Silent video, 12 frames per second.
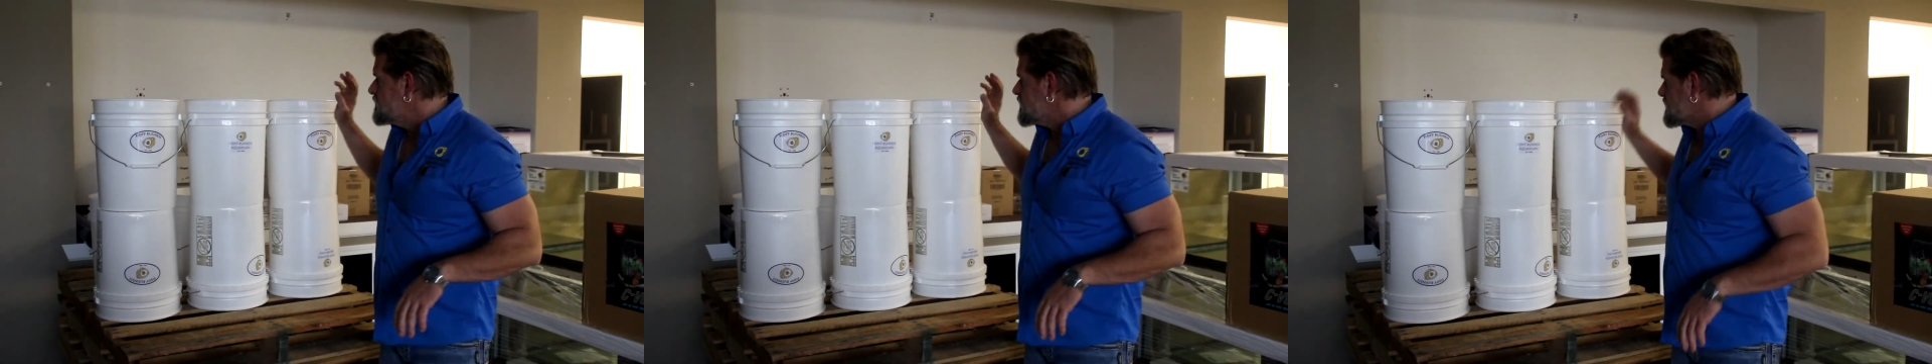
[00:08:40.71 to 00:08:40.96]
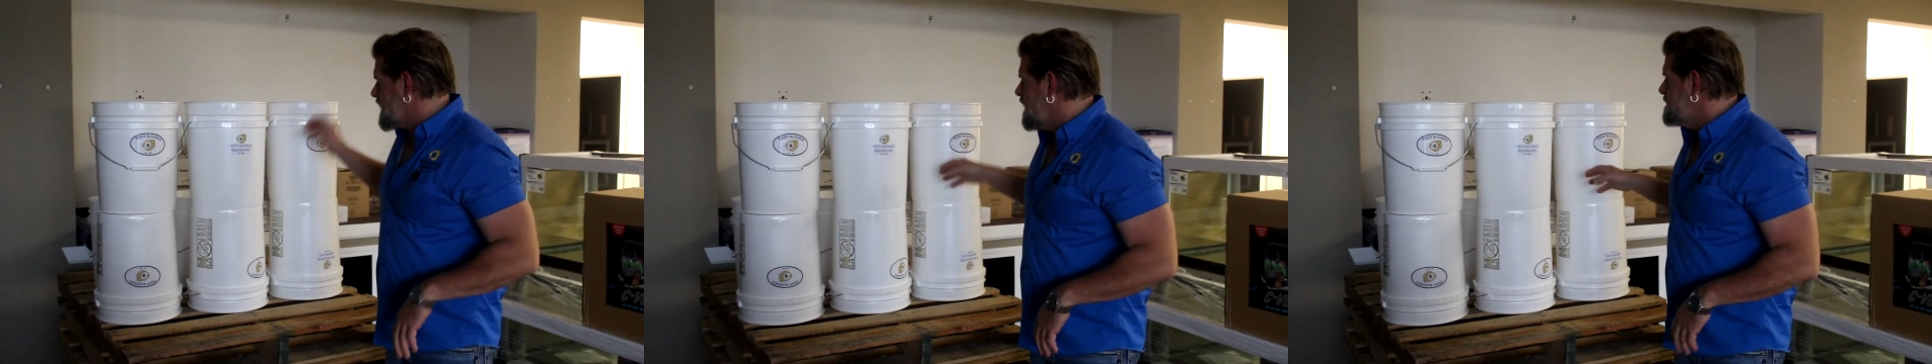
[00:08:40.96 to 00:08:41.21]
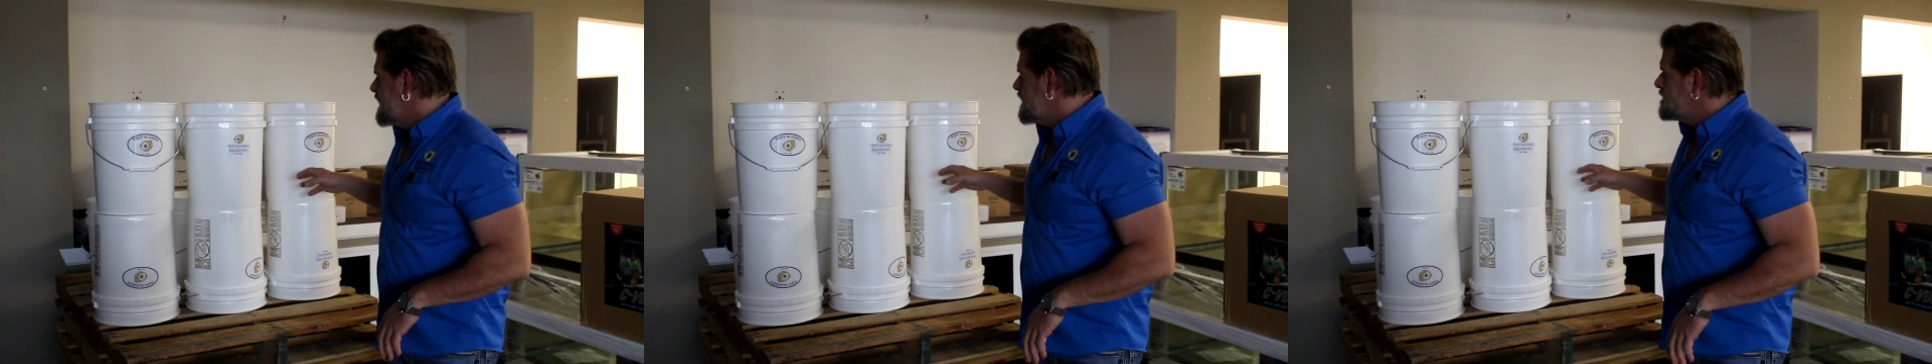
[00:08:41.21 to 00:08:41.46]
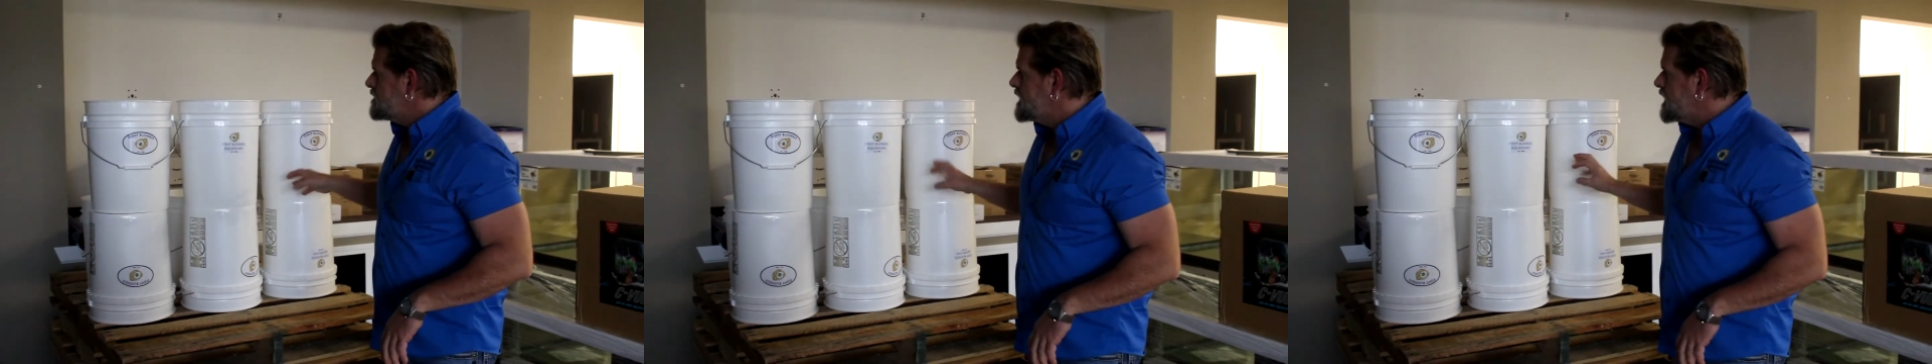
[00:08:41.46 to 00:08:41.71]
Just come
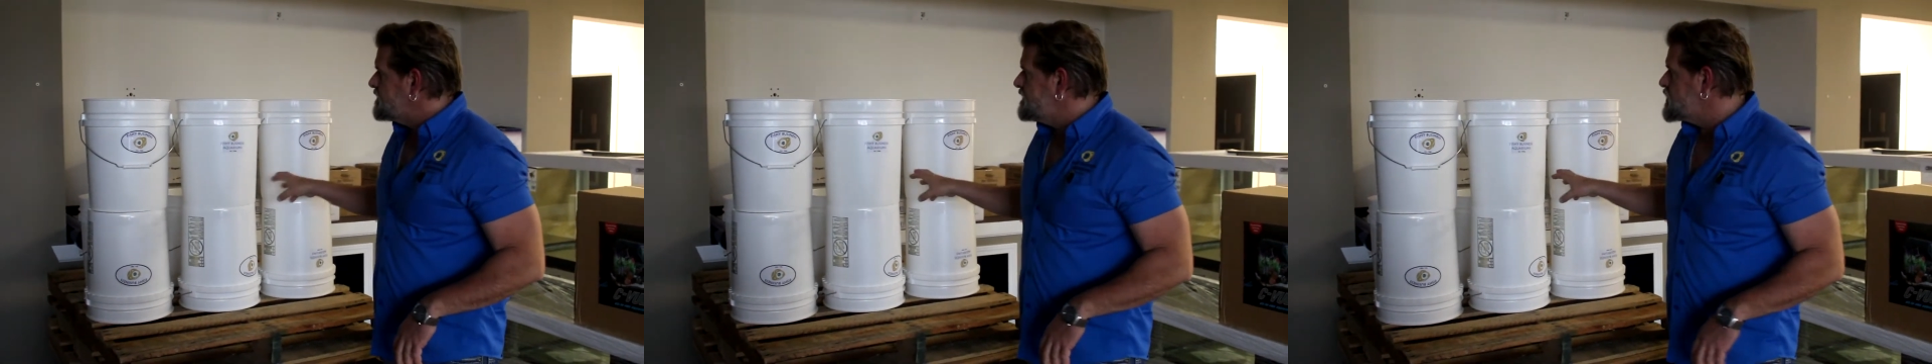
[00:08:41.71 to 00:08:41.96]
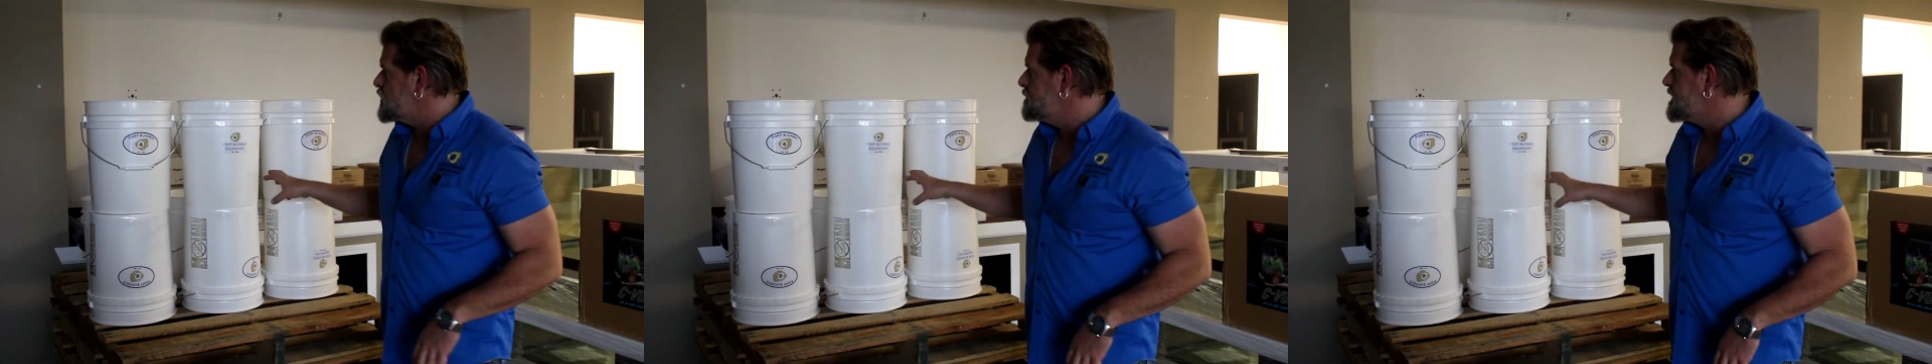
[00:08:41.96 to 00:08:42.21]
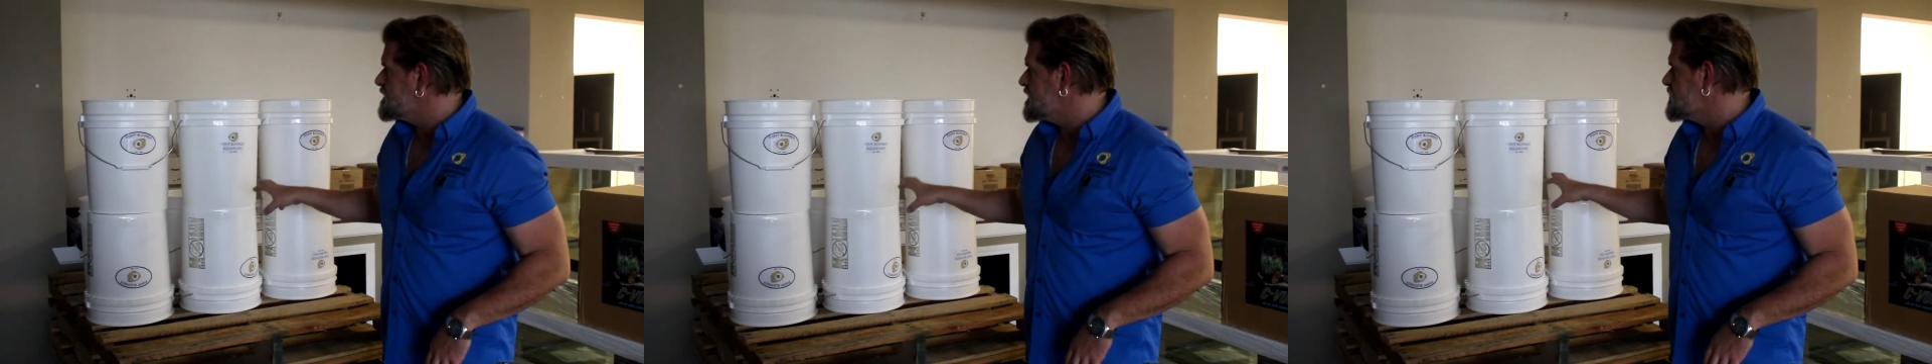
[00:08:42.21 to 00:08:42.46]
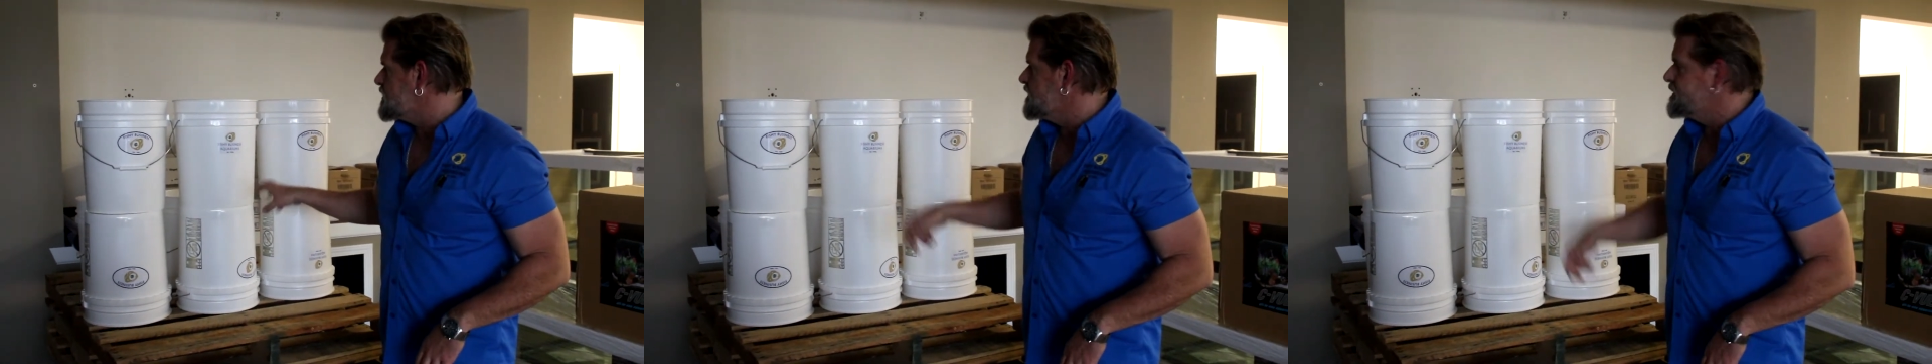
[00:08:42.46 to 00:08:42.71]
in, get a Fishy
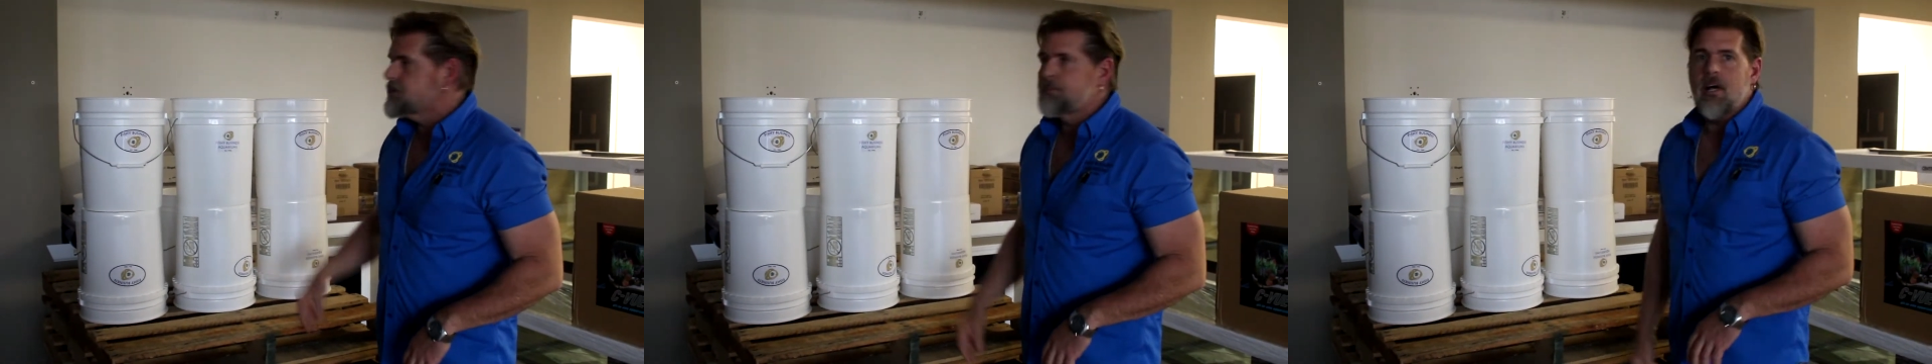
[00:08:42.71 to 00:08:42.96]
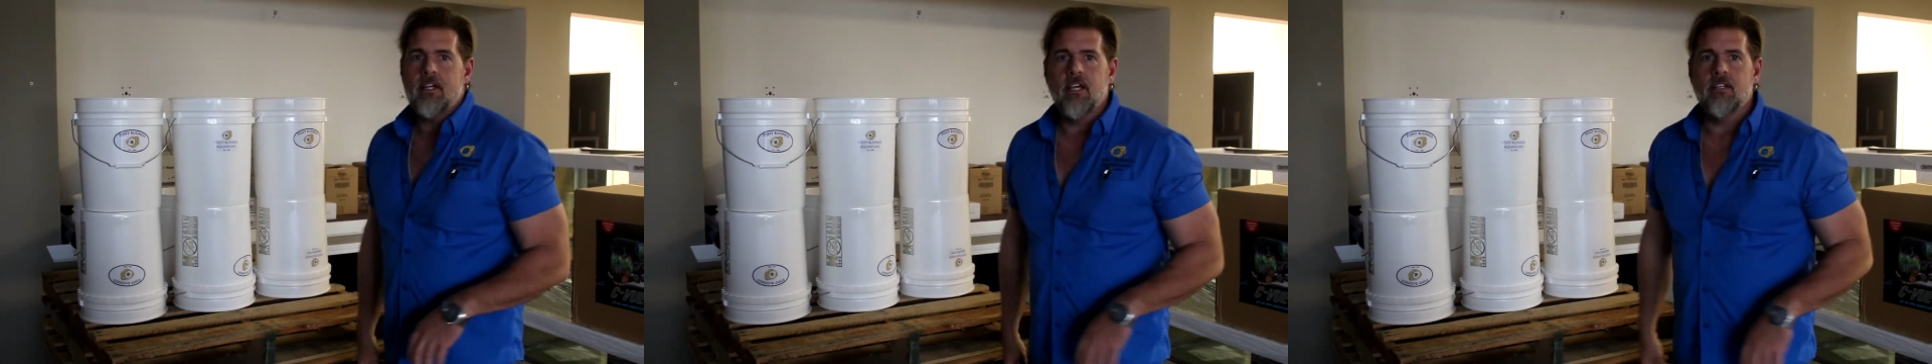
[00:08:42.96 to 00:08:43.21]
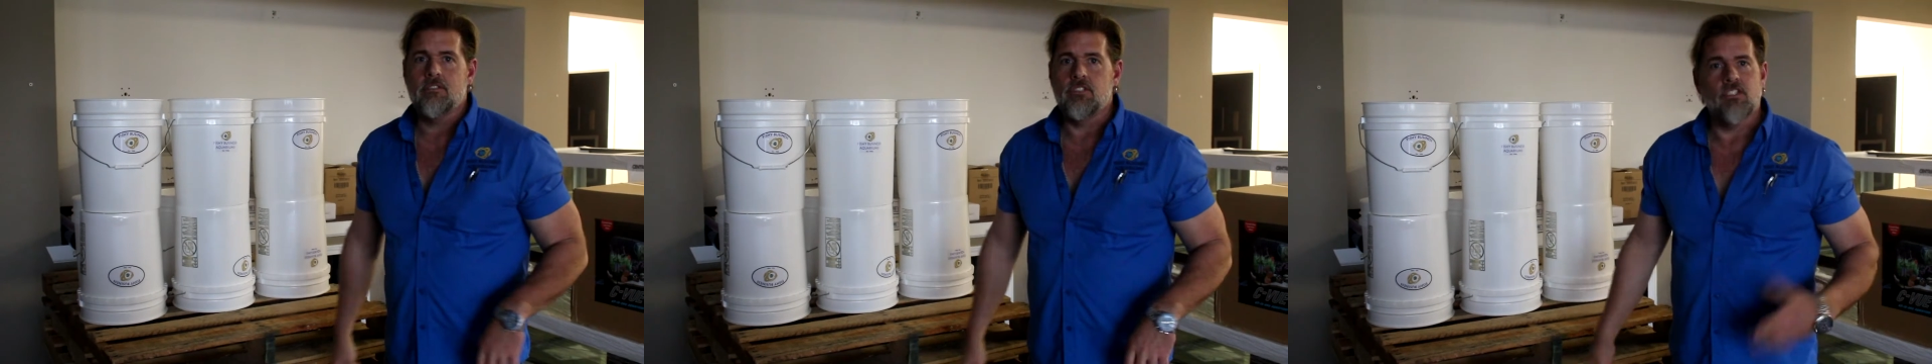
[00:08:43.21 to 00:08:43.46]
Business service bucket,